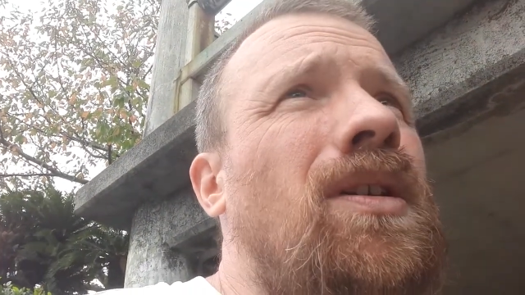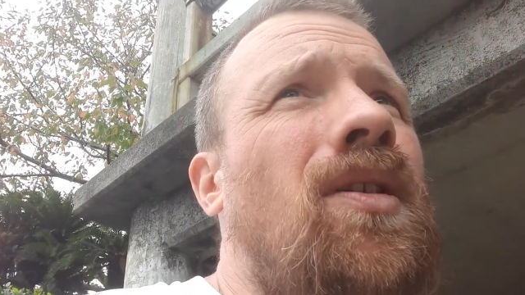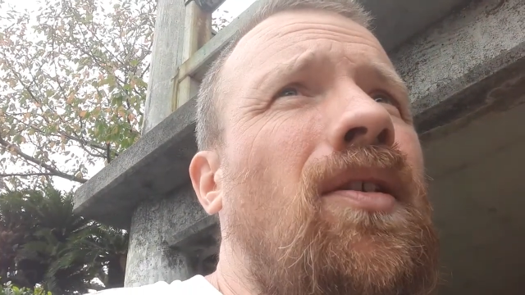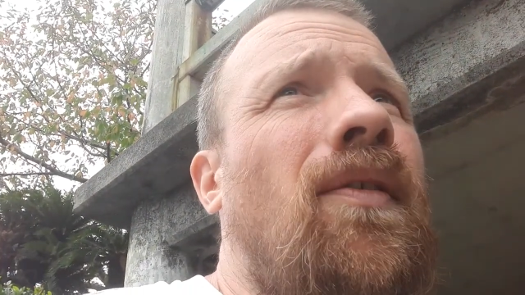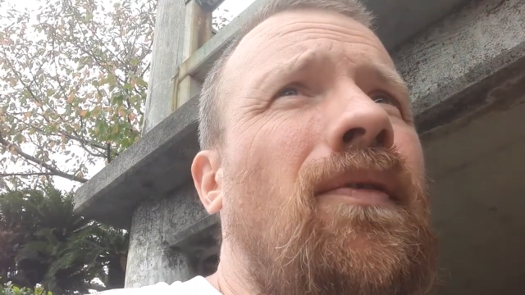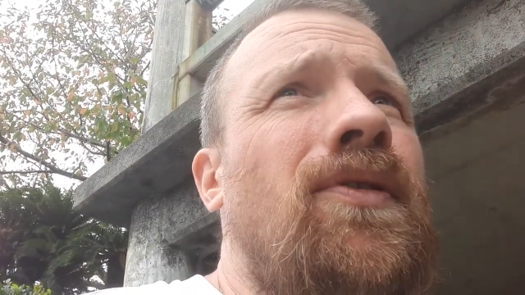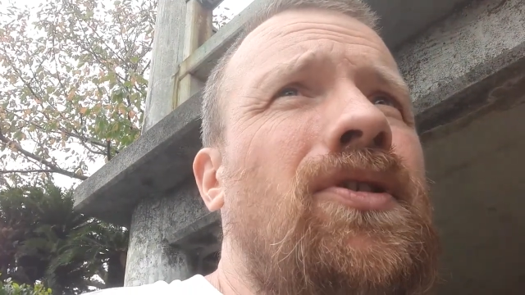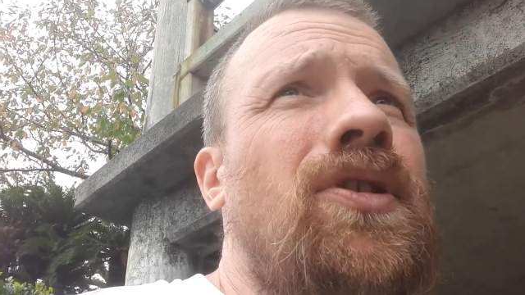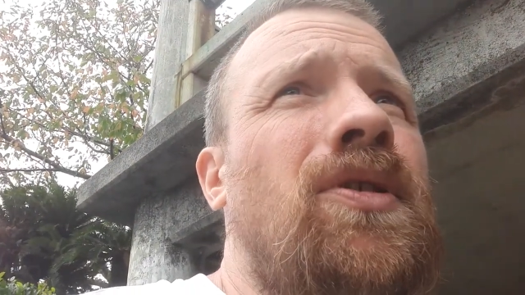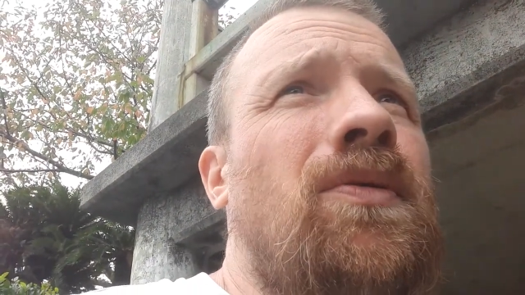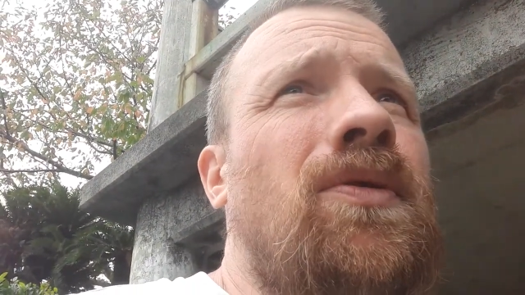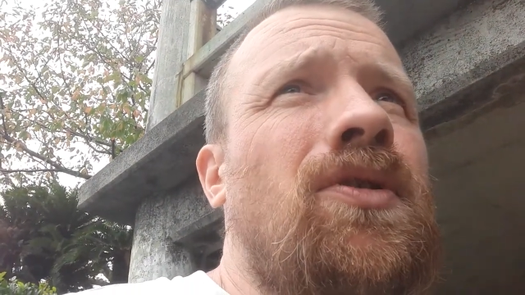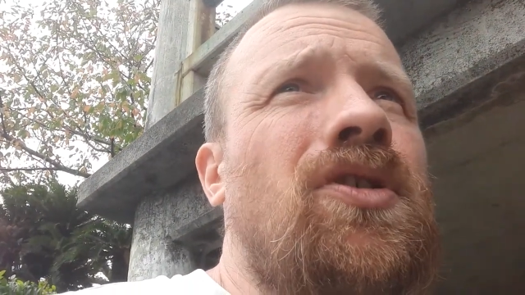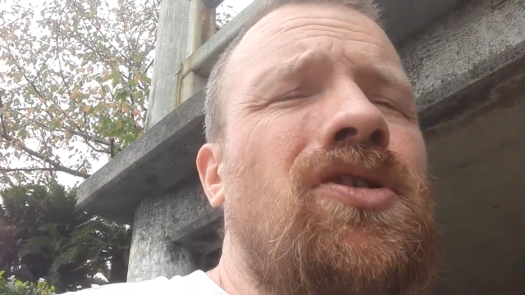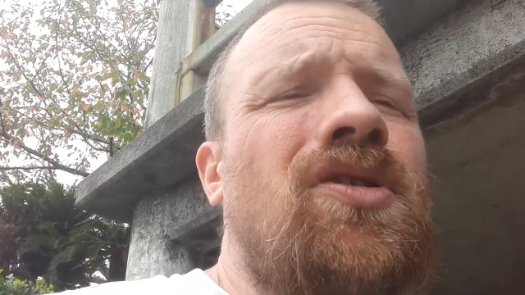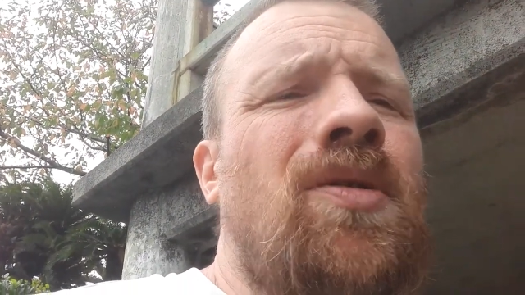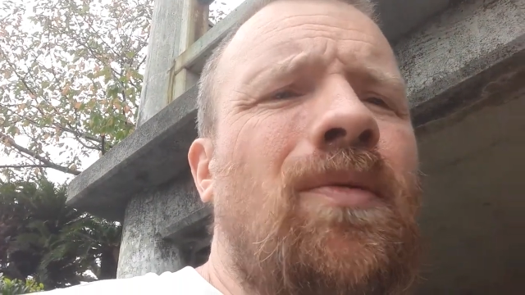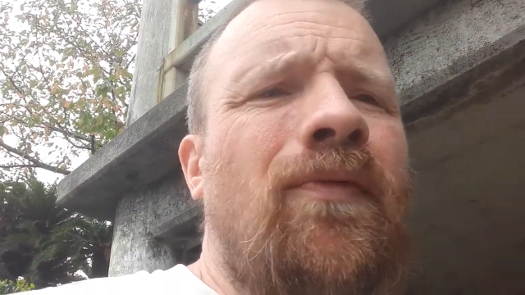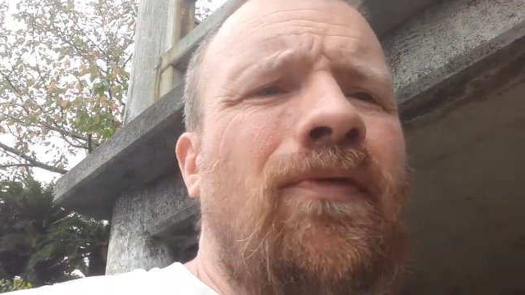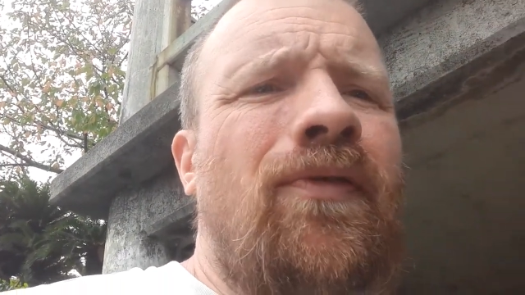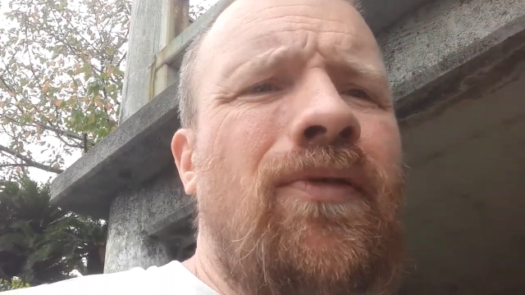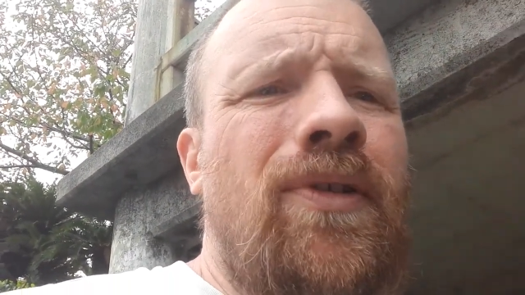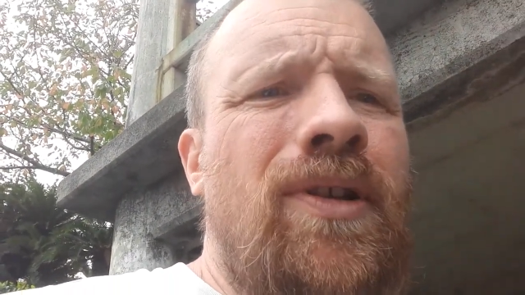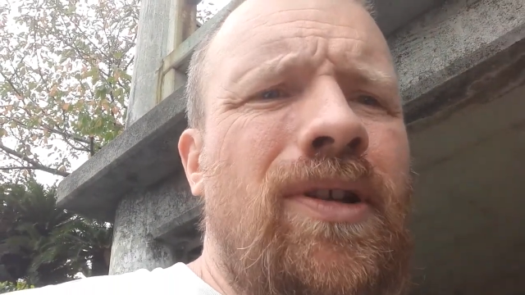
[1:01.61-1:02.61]
obviously you want to
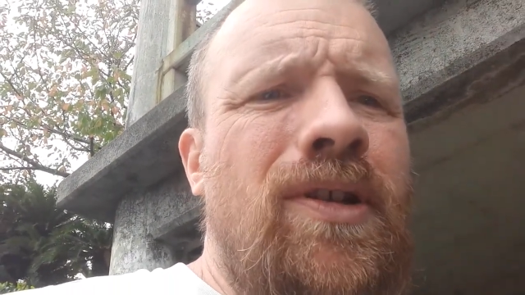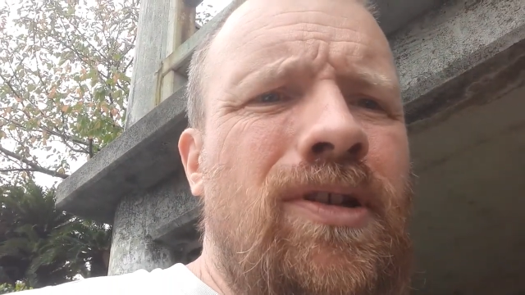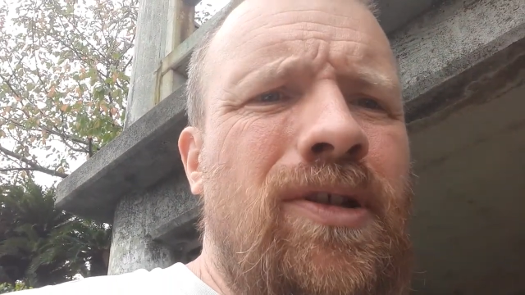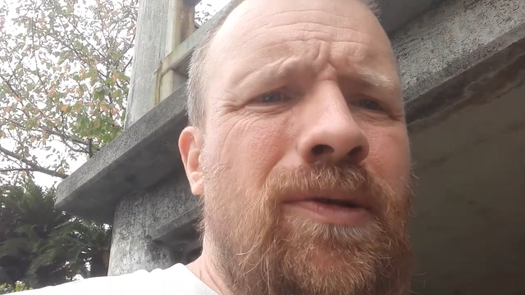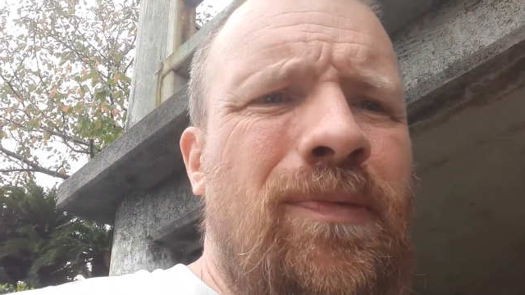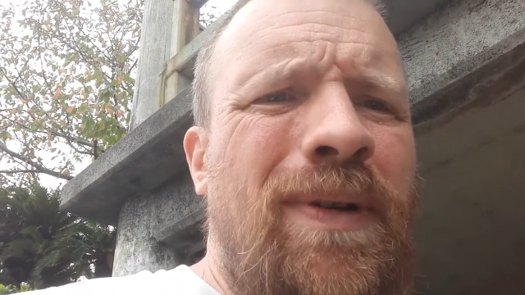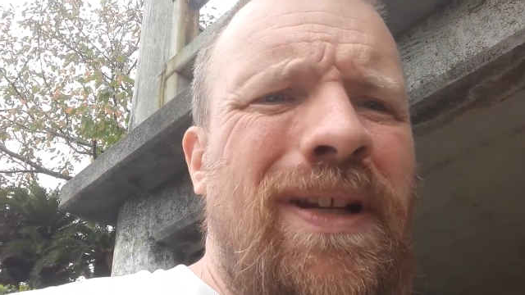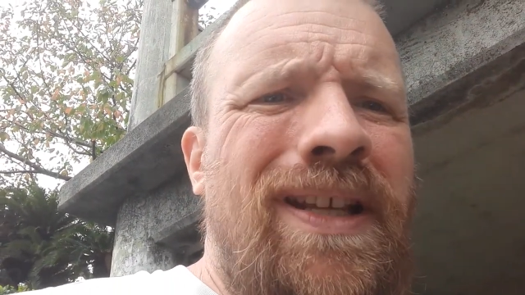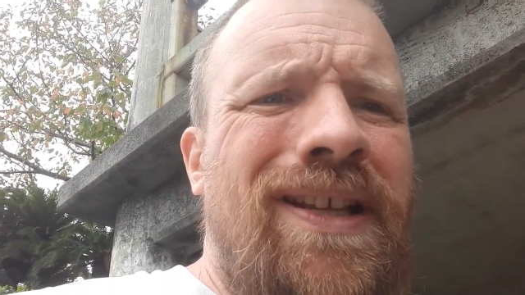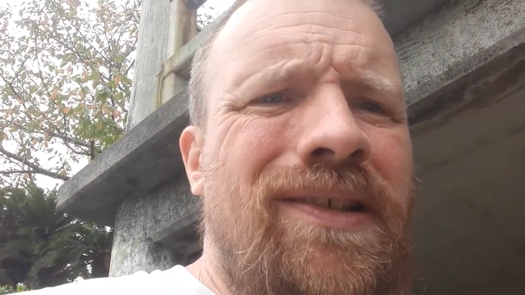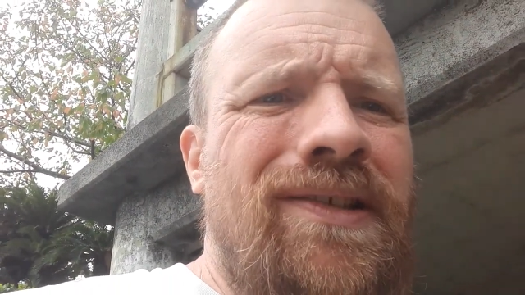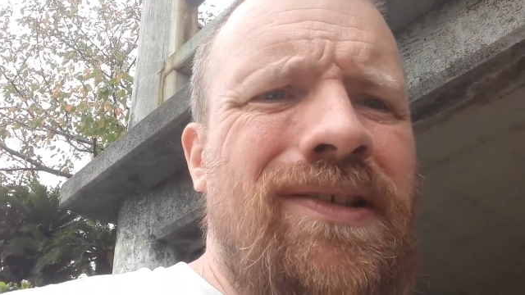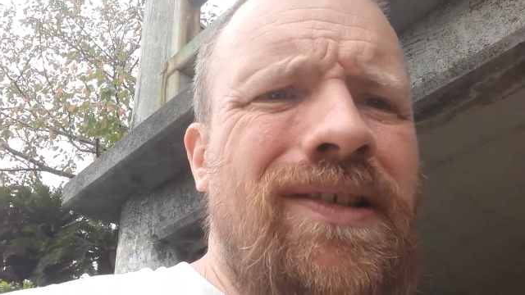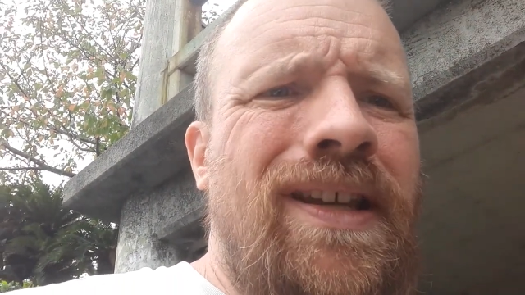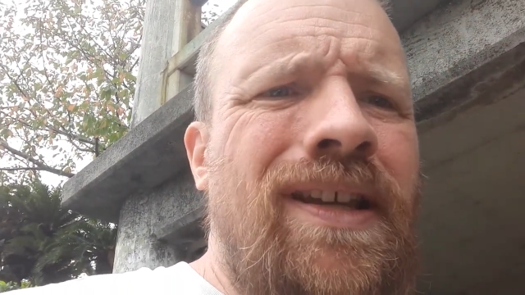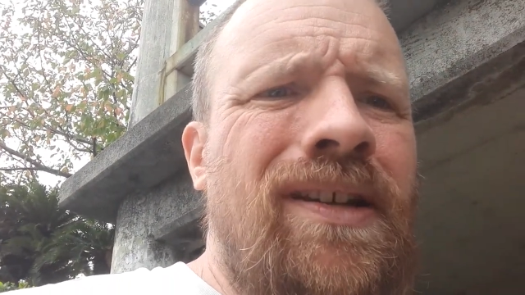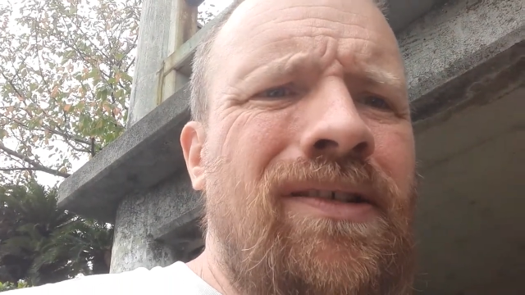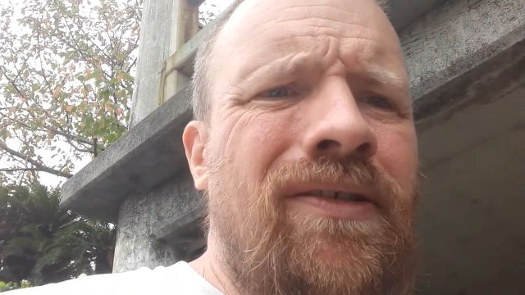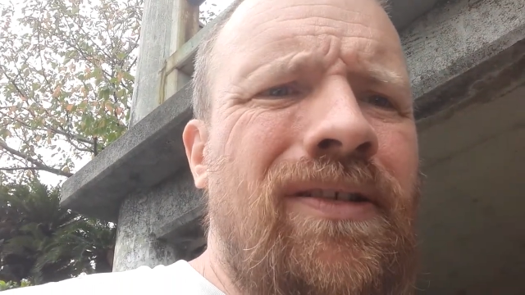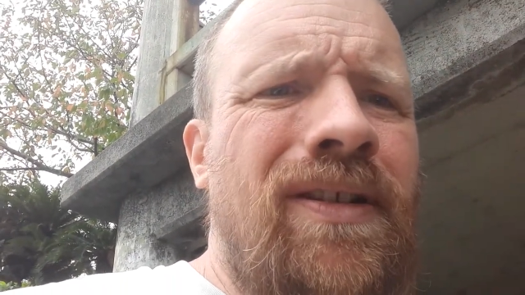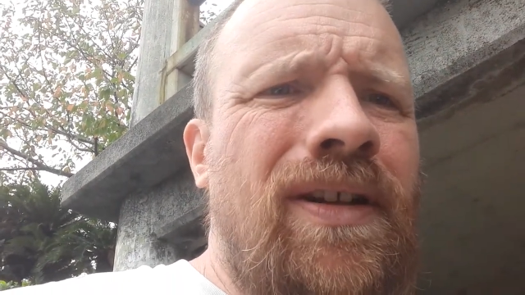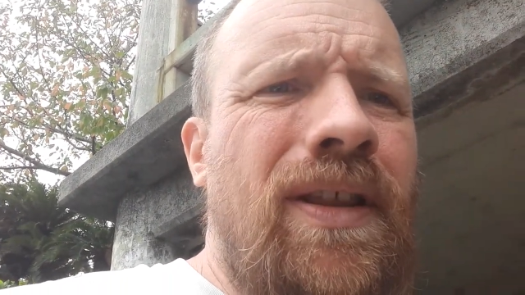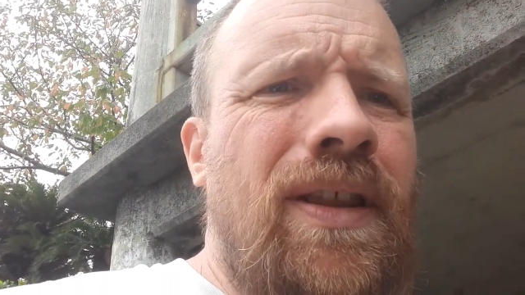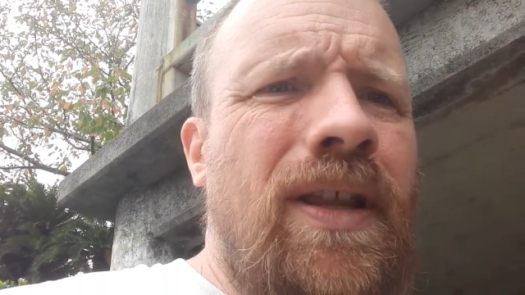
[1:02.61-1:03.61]
stop before you split your skin
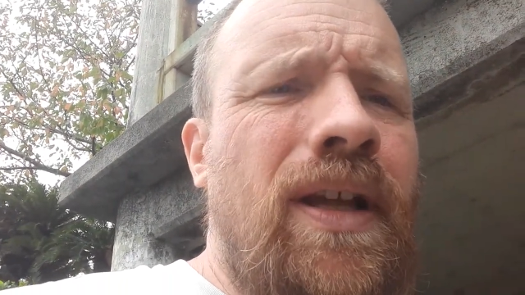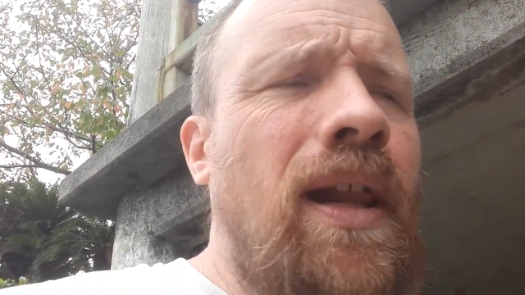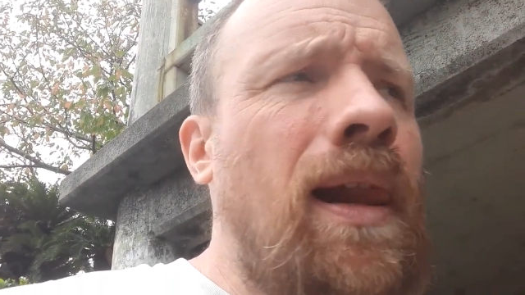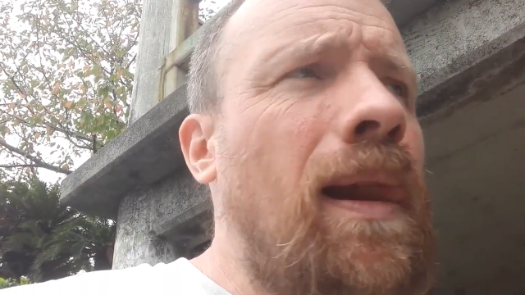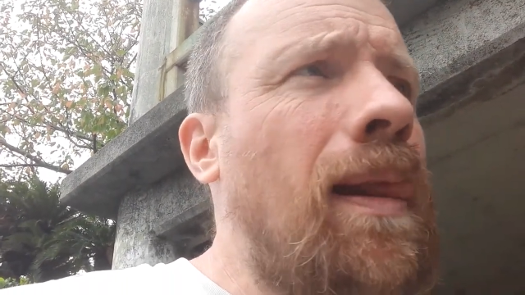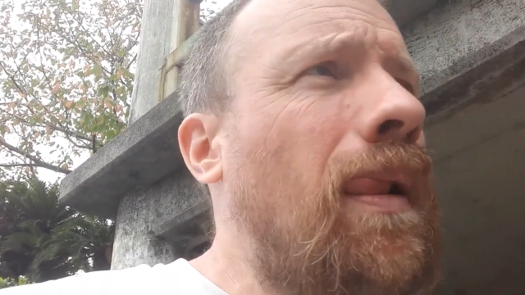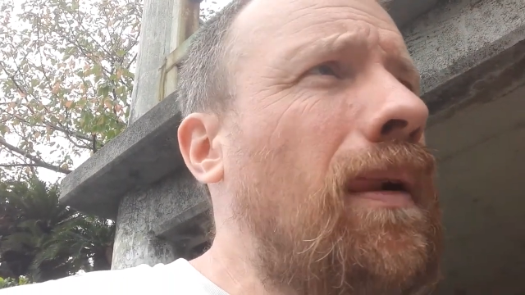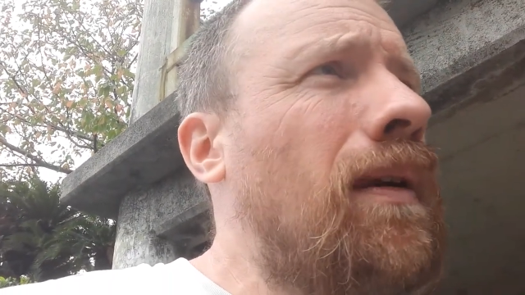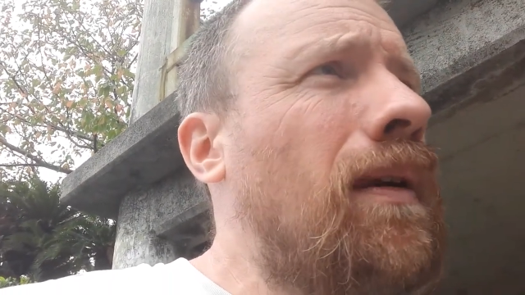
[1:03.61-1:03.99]
or anything